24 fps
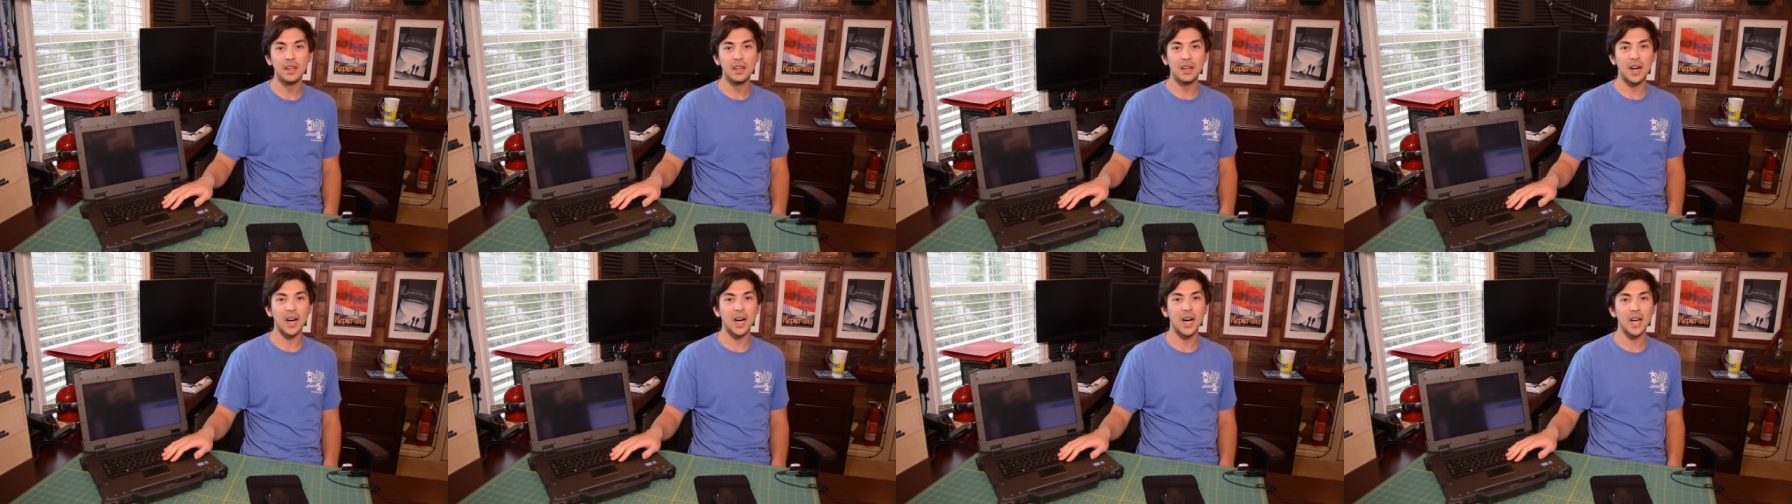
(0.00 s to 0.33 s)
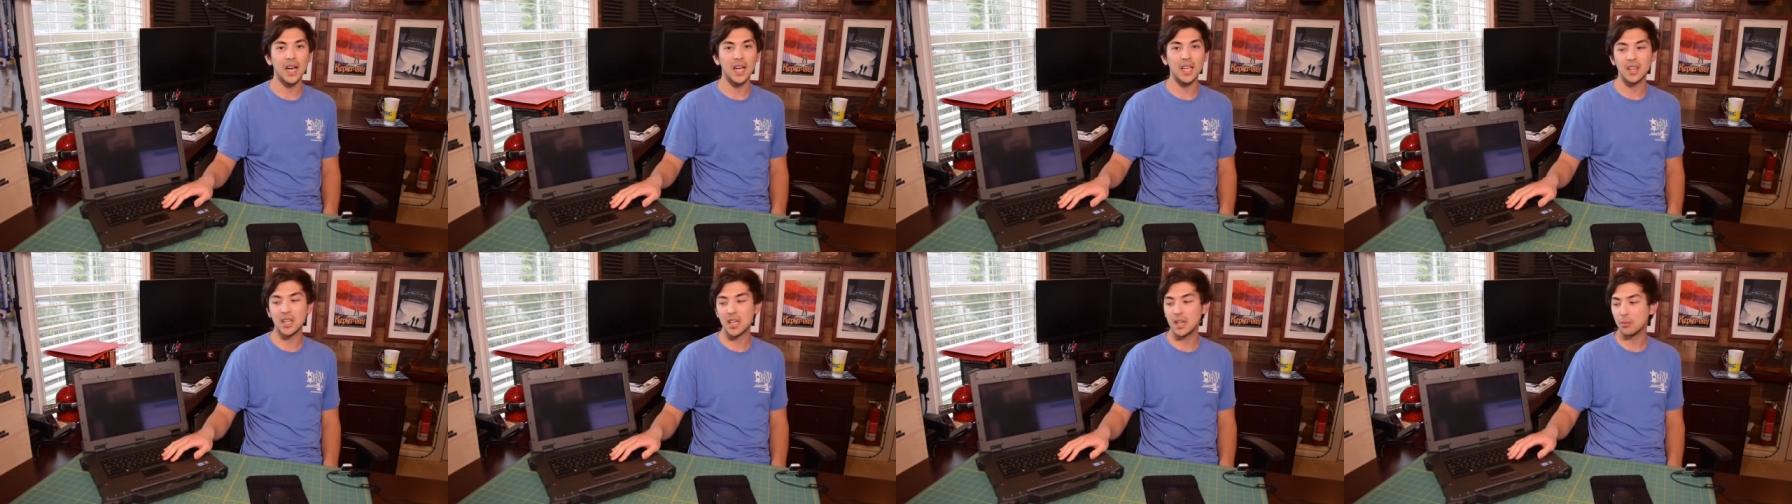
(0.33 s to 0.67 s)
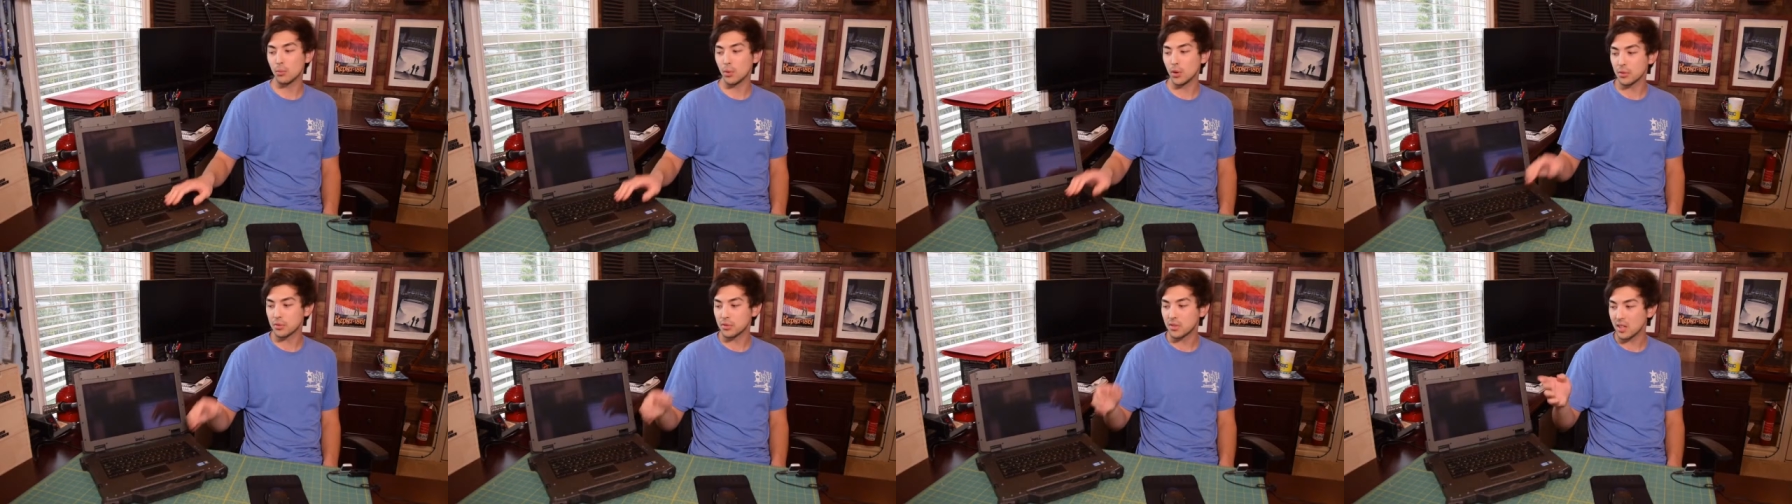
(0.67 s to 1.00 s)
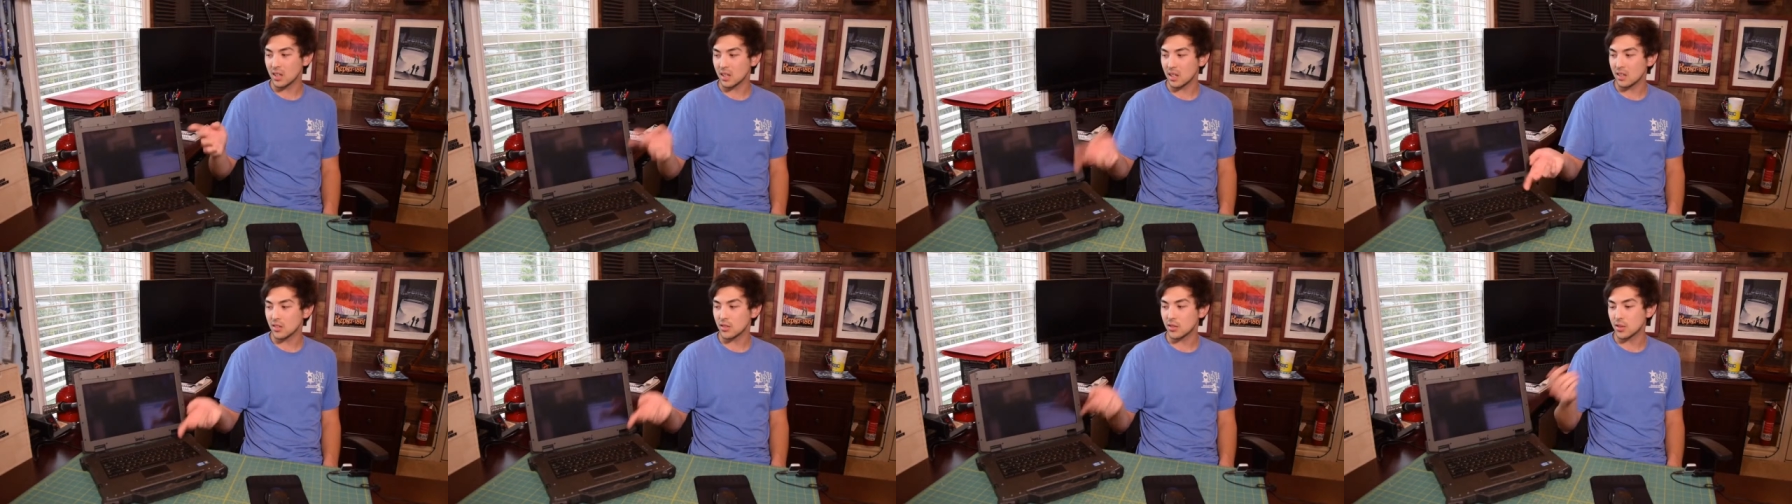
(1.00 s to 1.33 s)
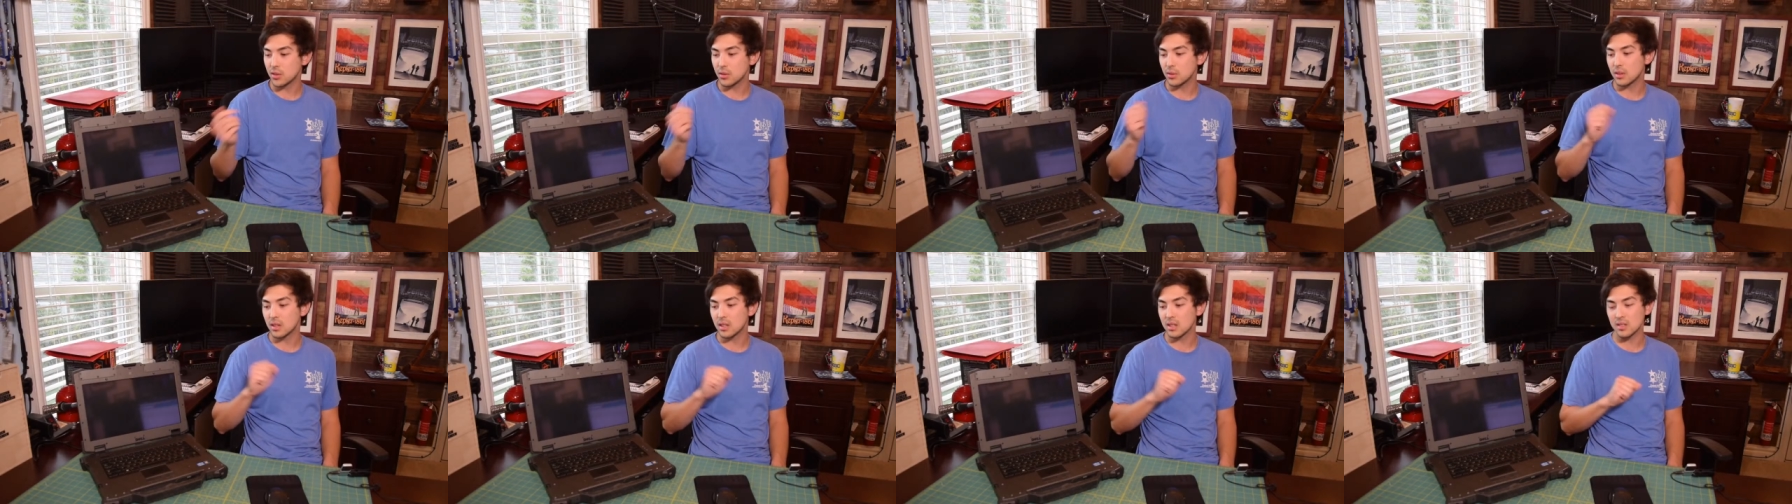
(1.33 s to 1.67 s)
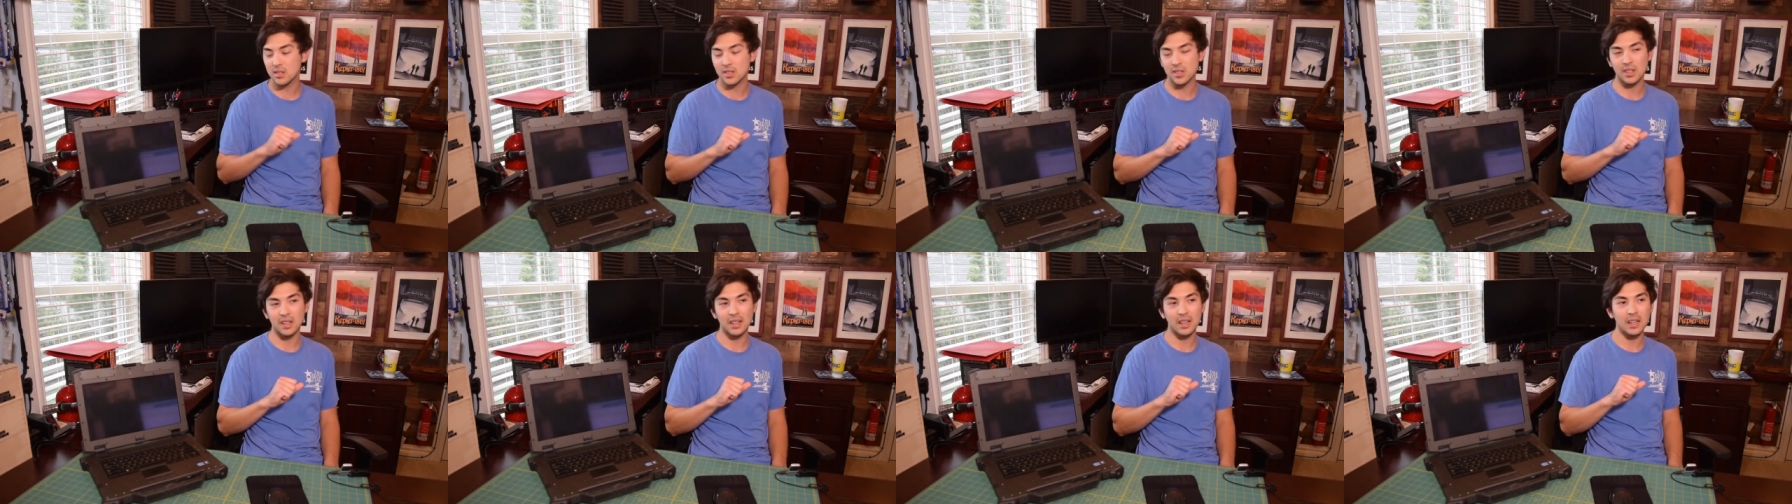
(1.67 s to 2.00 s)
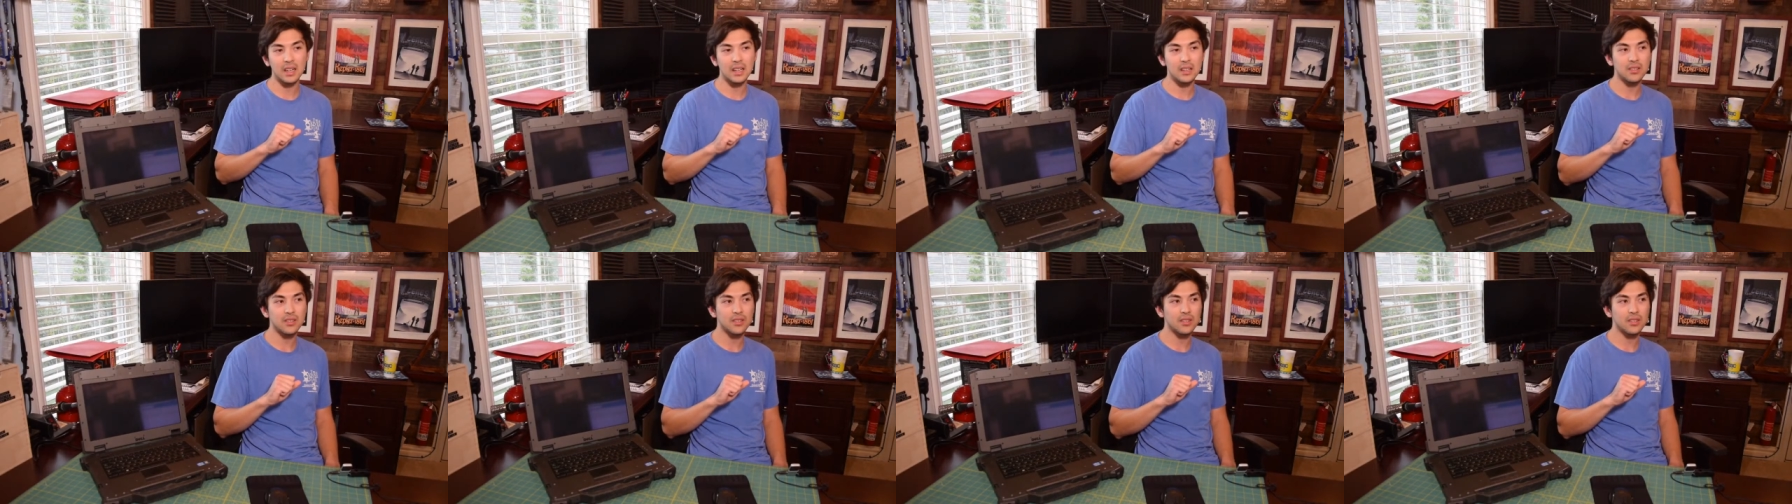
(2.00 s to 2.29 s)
Uh, and then we'll dig into this uh,